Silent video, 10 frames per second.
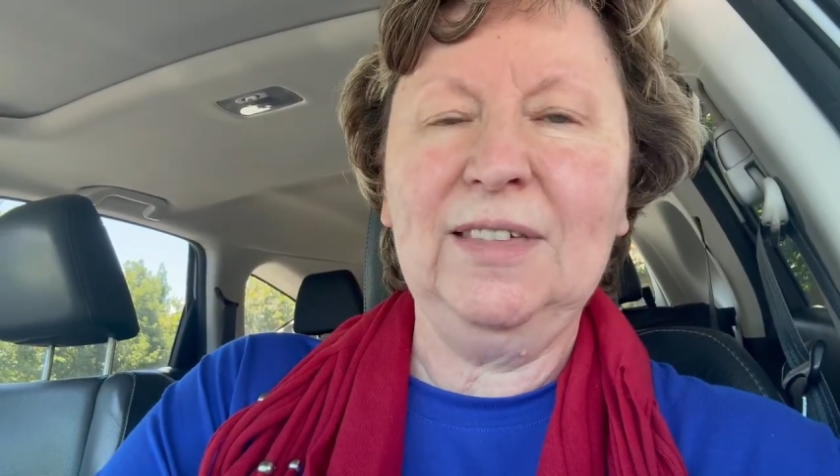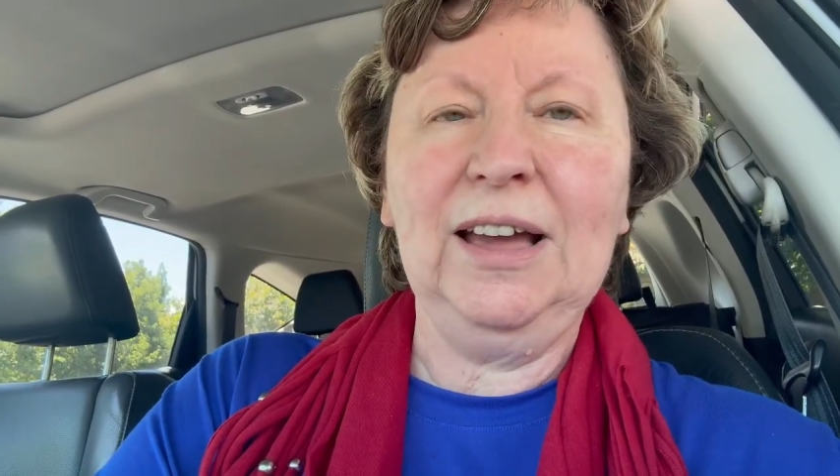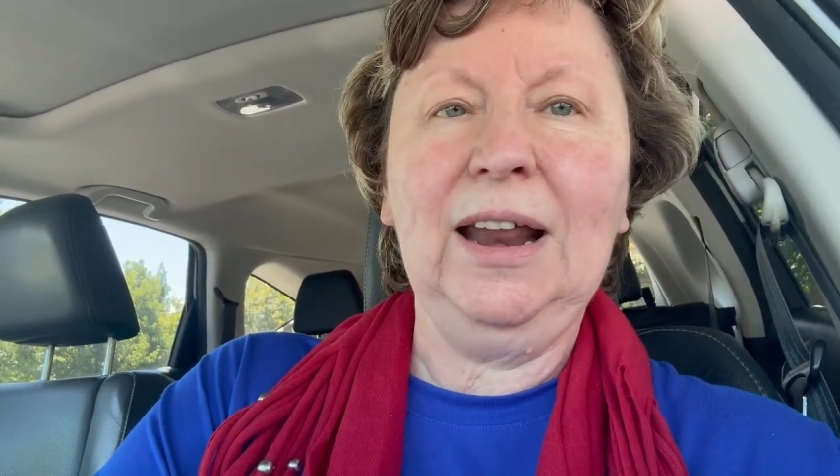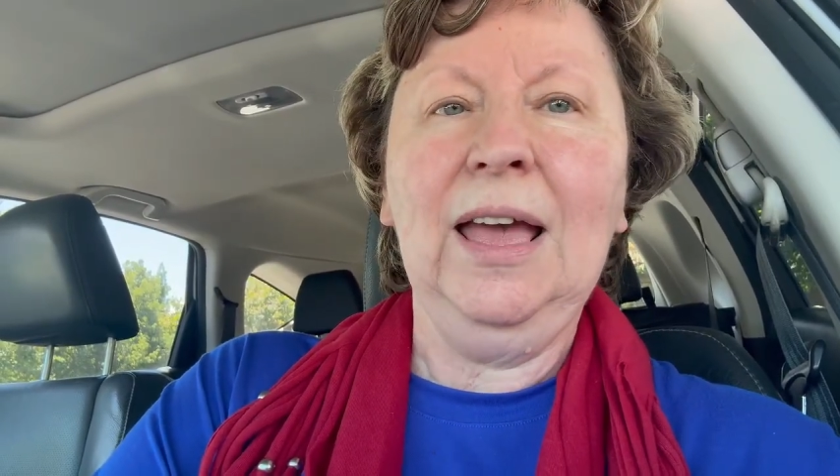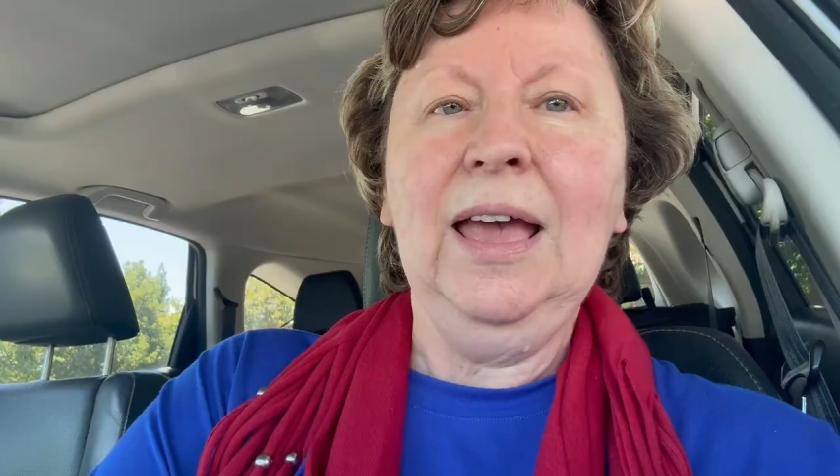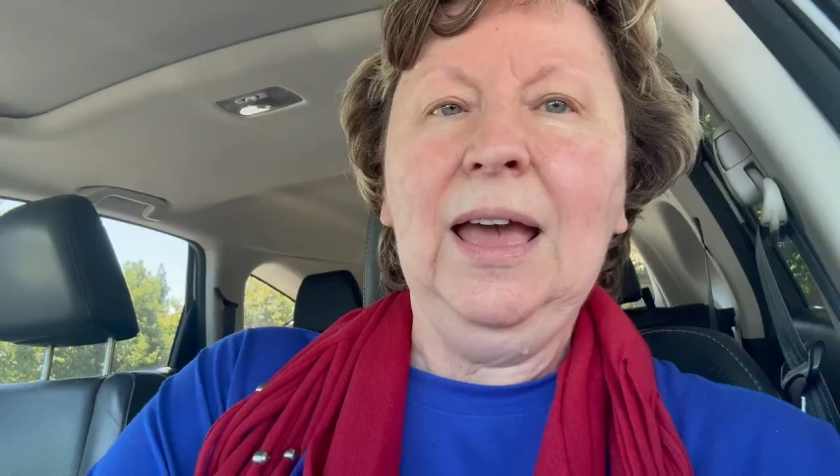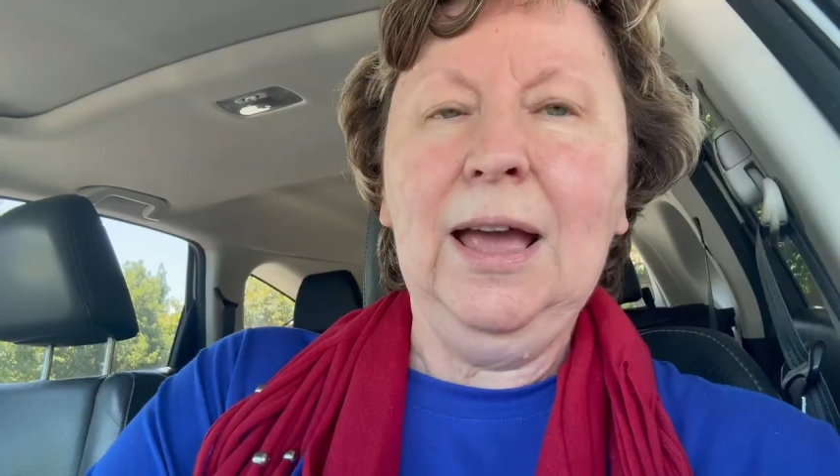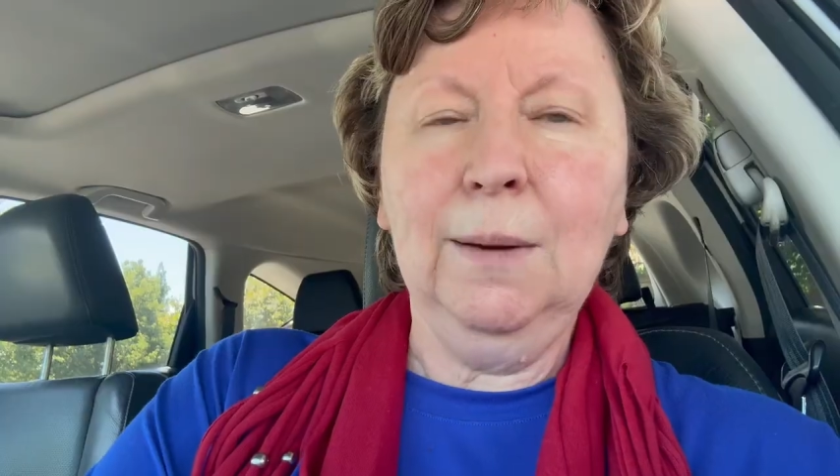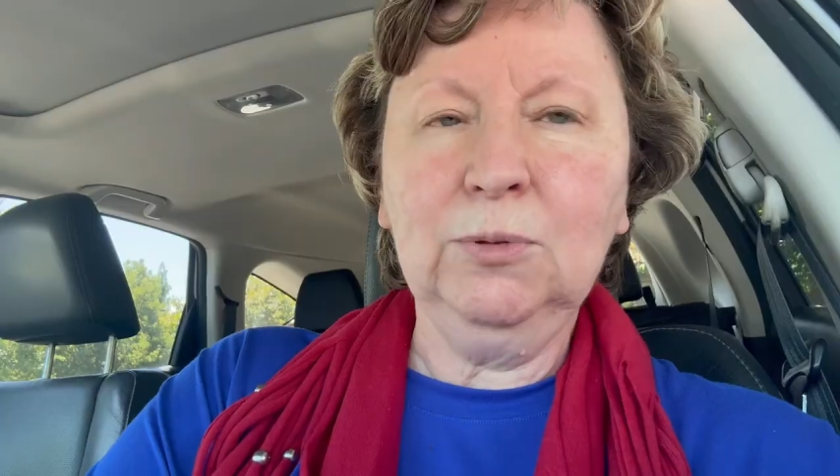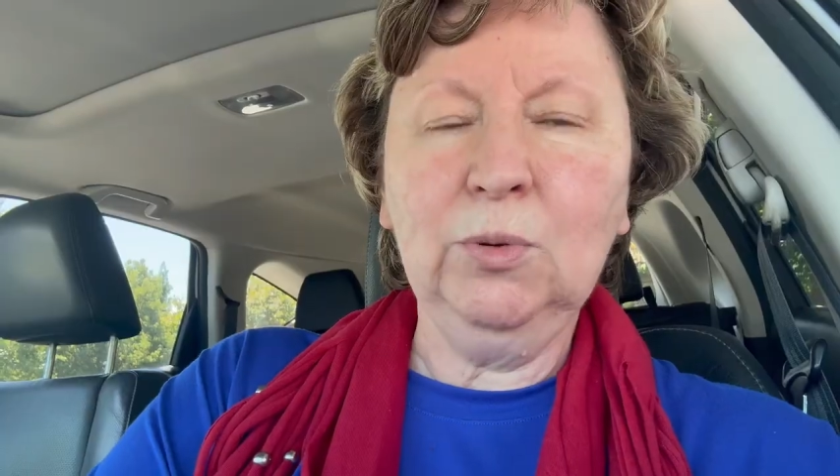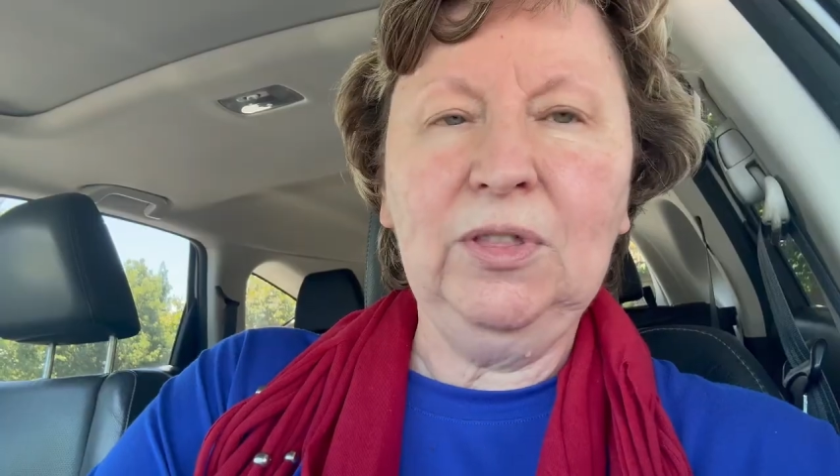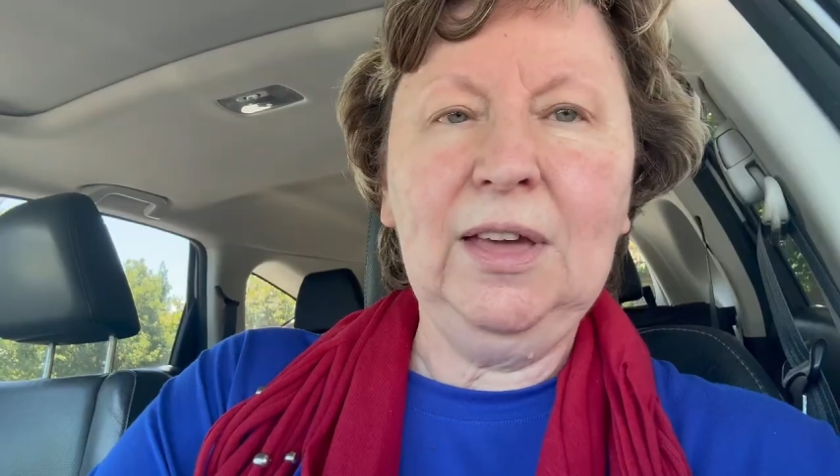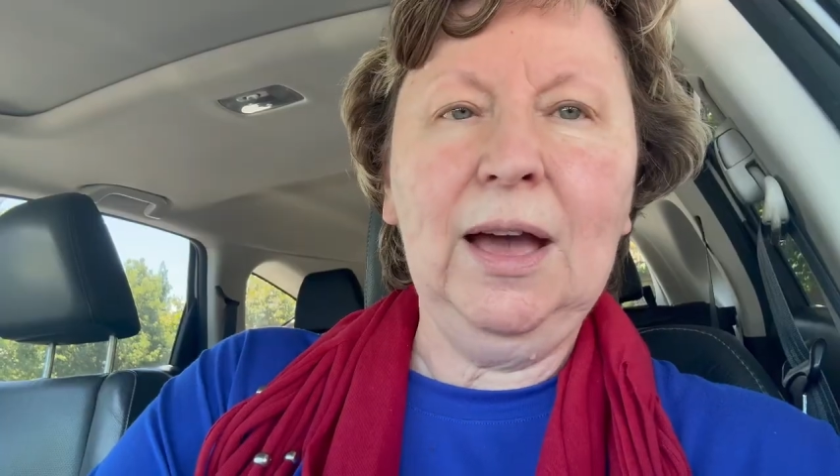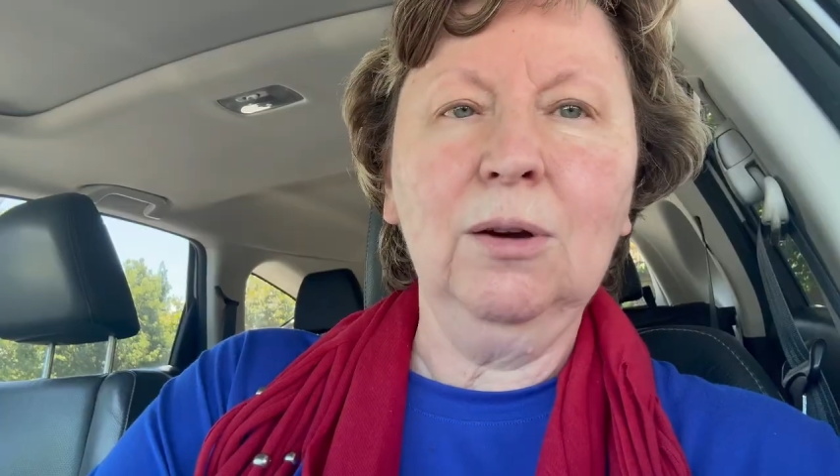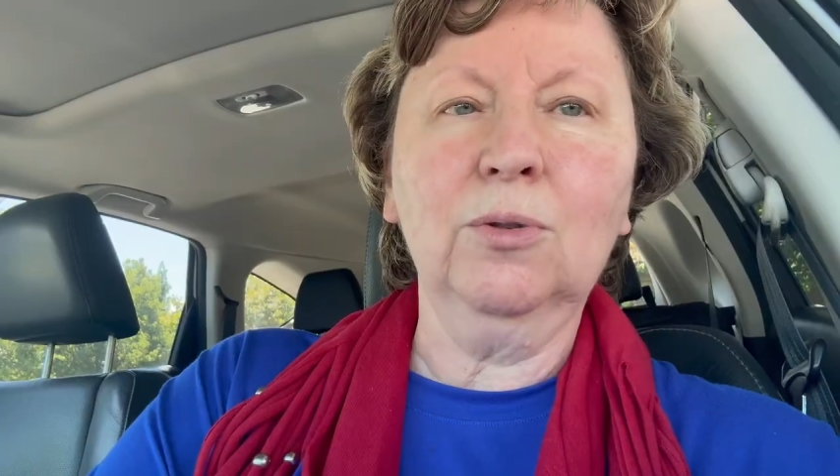That helps with
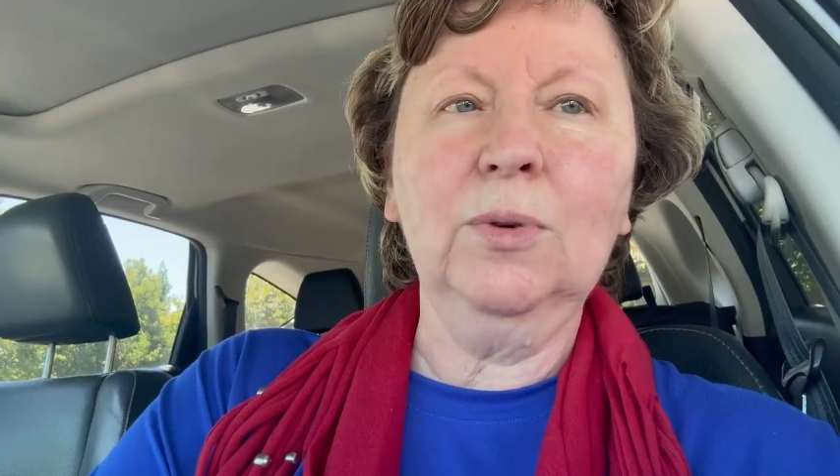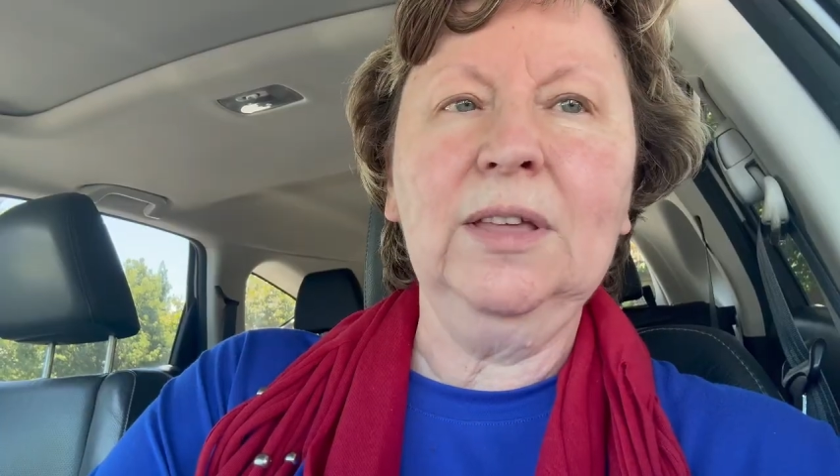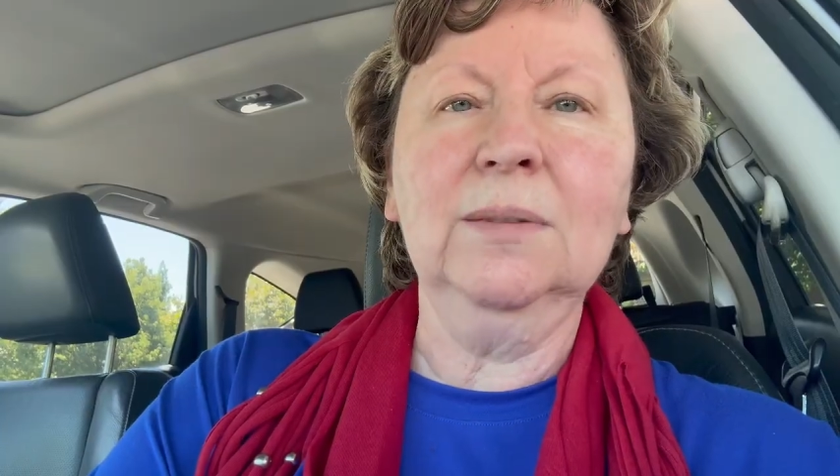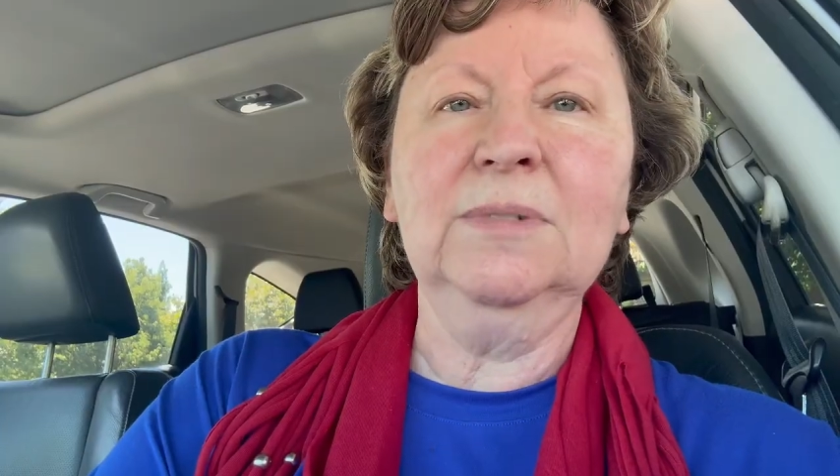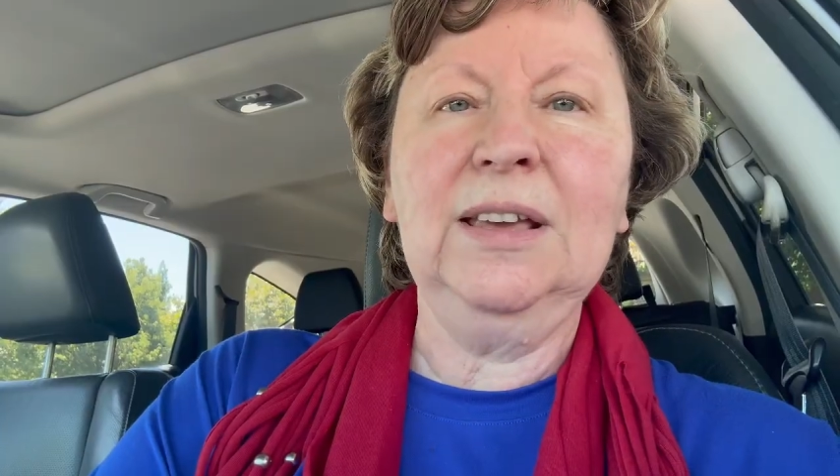the algorithms.